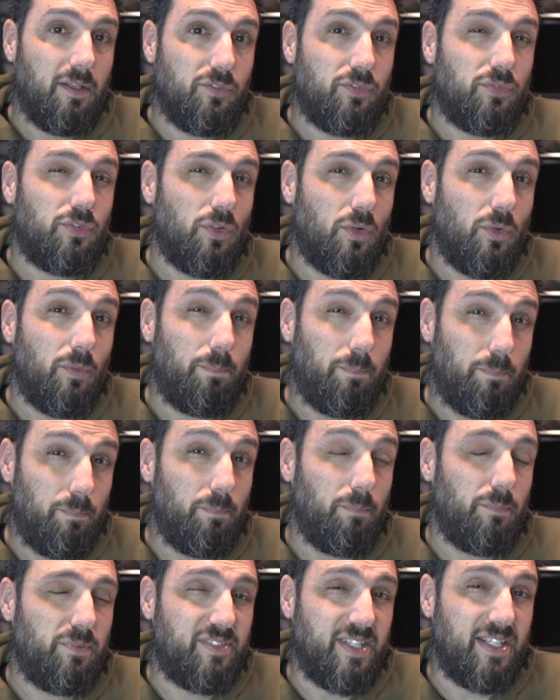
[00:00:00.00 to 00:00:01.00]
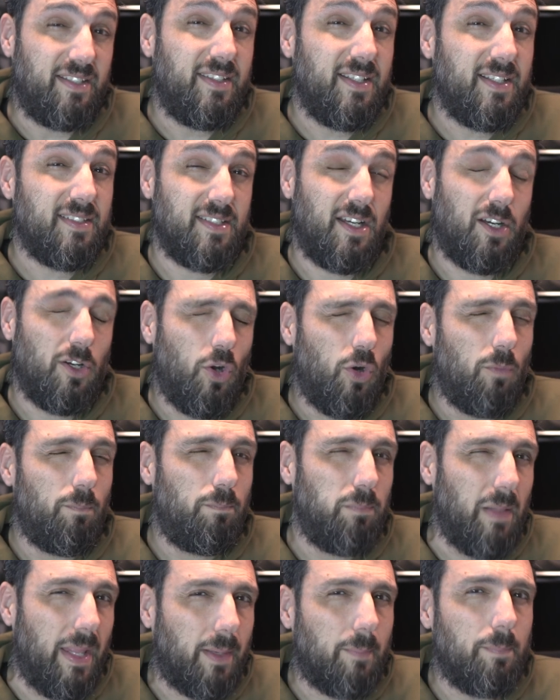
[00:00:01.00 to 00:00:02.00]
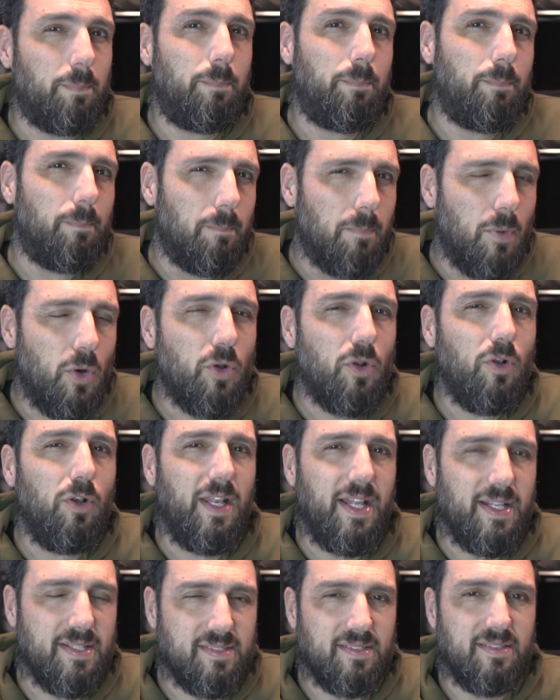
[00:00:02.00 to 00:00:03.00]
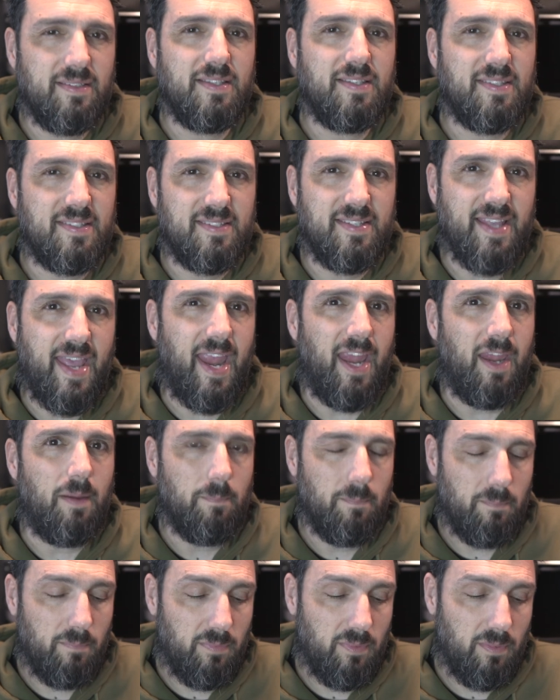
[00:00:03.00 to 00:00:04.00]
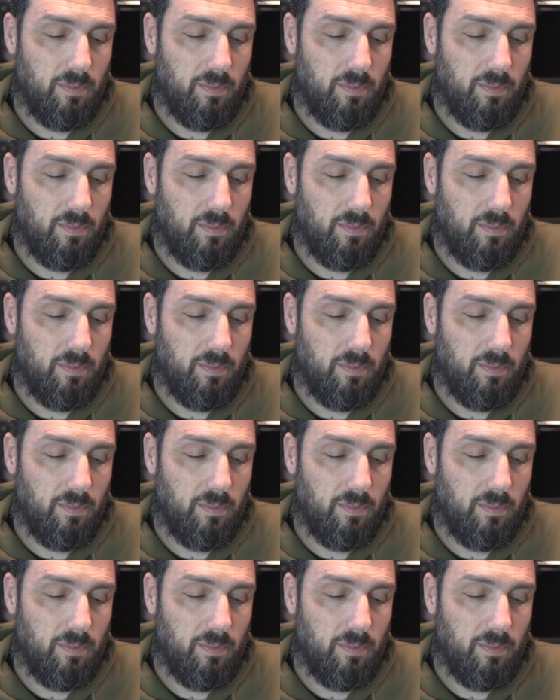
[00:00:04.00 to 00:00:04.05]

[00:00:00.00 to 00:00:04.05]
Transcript: So settings are like more or less the same,